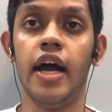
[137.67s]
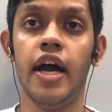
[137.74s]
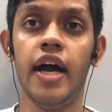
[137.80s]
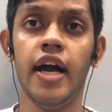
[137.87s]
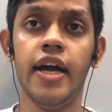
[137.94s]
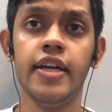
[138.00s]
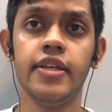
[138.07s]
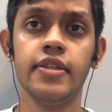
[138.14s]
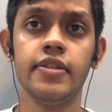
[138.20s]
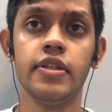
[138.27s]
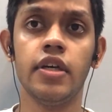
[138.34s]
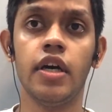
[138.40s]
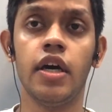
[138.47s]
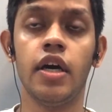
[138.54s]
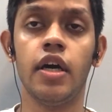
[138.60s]
And
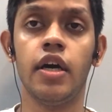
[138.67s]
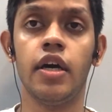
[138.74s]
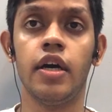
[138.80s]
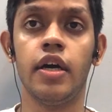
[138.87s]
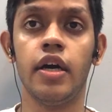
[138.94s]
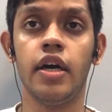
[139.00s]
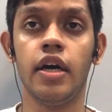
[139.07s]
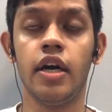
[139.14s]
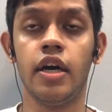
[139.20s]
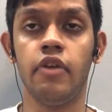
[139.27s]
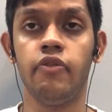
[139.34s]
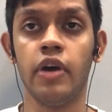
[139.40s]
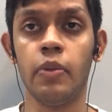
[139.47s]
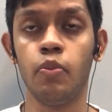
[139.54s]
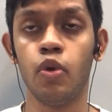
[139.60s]

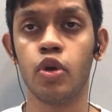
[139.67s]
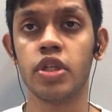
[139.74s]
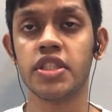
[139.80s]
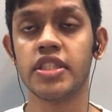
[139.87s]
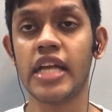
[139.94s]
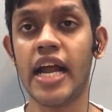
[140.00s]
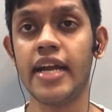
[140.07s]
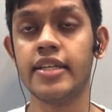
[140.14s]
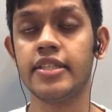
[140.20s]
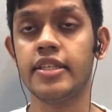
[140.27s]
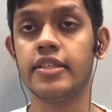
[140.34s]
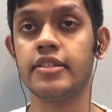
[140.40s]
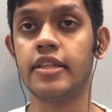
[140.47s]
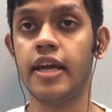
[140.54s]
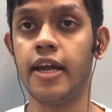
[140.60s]
one more stats
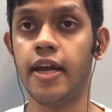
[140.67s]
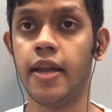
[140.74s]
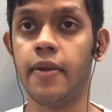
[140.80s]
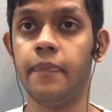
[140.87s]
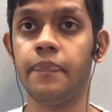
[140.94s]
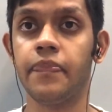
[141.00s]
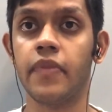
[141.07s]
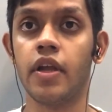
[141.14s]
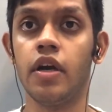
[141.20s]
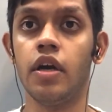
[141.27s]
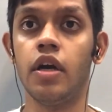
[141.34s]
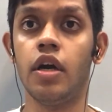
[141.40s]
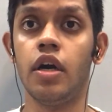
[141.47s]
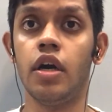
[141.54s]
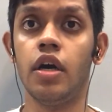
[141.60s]
is there,
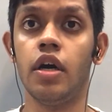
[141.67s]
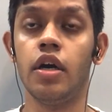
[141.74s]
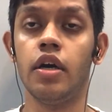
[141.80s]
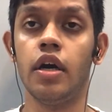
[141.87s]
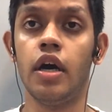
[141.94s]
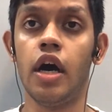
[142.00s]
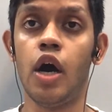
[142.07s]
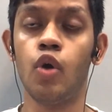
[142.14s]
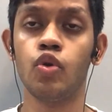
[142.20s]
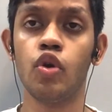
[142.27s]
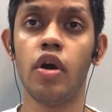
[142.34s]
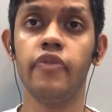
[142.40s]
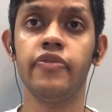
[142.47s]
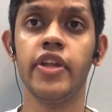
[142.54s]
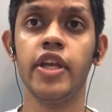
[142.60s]
out
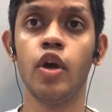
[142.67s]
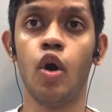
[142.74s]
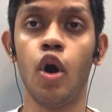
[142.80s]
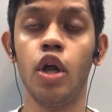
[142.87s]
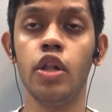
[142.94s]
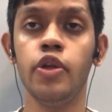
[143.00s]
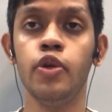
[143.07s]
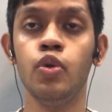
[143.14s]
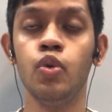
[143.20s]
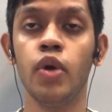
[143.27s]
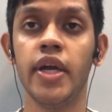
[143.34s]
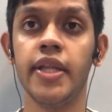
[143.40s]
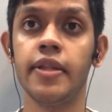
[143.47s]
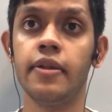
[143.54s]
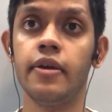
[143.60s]
of the all
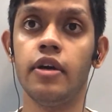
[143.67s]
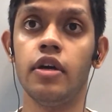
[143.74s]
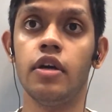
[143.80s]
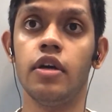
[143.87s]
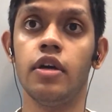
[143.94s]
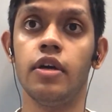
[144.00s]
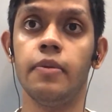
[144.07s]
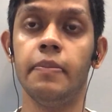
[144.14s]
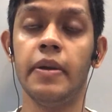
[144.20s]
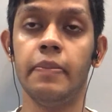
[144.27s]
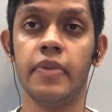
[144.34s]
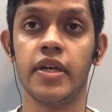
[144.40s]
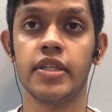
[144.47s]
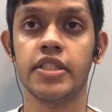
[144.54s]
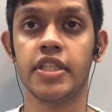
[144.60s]
UN
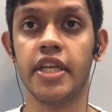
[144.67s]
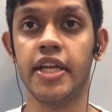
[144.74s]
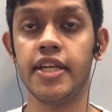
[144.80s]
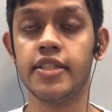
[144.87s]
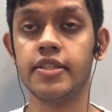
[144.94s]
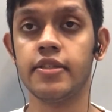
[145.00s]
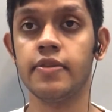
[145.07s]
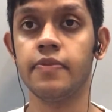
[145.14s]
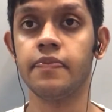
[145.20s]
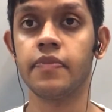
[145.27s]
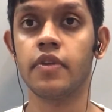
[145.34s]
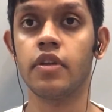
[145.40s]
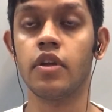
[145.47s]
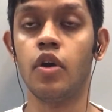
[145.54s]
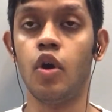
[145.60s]
member states
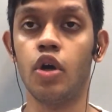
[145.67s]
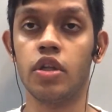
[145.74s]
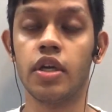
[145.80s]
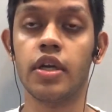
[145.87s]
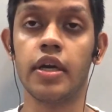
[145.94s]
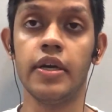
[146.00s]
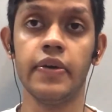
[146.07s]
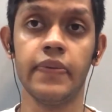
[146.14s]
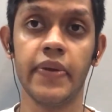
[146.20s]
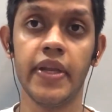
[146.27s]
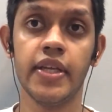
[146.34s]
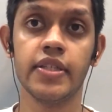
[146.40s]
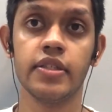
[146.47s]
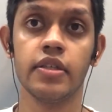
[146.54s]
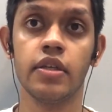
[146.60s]
or the
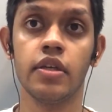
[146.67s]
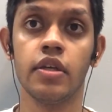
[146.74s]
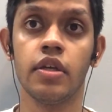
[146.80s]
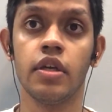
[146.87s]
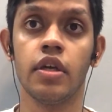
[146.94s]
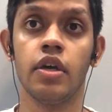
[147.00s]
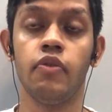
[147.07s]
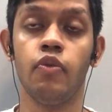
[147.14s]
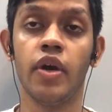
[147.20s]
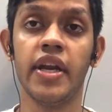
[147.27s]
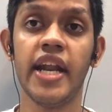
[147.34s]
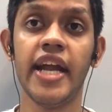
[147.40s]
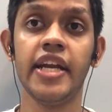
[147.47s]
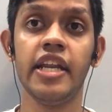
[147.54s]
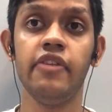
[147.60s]
countries,
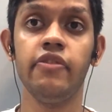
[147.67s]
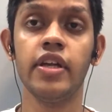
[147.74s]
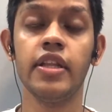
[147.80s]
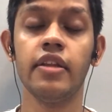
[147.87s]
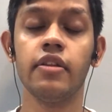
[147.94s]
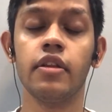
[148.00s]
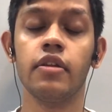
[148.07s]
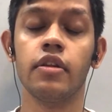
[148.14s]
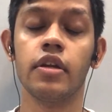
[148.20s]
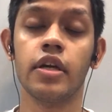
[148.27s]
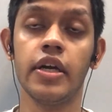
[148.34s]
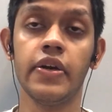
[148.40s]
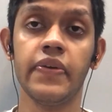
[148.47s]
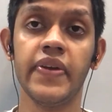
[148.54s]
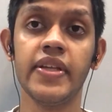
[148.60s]
191
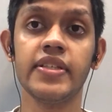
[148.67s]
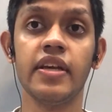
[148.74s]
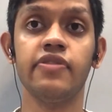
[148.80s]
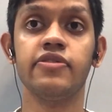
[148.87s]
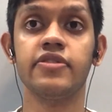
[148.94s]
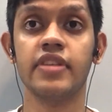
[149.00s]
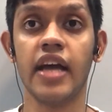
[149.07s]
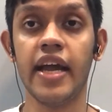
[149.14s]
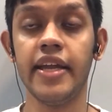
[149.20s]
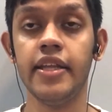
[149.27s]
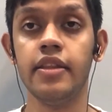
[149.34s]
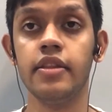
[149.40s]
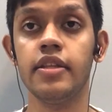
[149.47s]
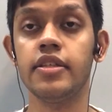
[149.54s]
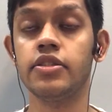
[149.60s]
countries have
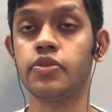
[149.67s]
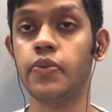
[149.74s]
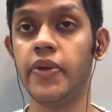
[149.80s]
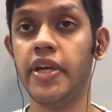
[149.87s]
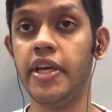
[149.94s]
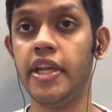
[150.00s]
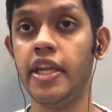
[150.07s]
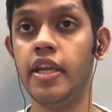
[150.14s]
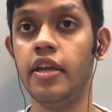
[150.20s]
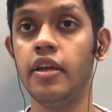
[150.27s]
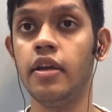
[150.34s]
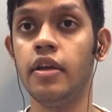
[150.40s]
signed this treaty,